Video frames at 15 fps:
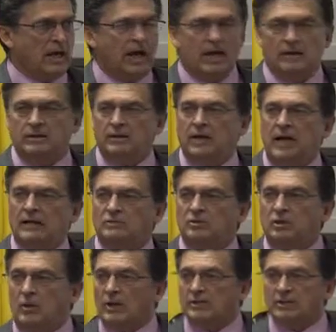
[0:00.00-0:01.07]
And
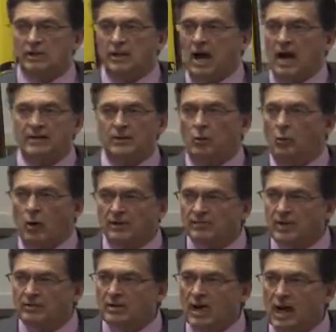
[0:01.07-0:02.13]
so I said, I don't
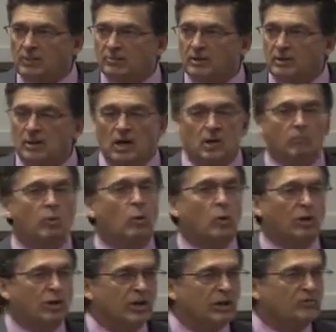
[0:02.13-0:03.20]
want that to happen, but
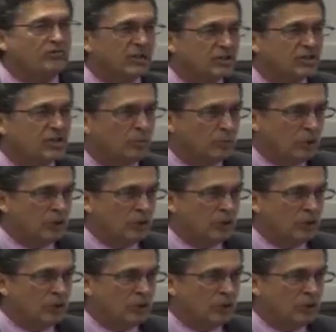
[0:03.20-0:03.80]
we're going to fix the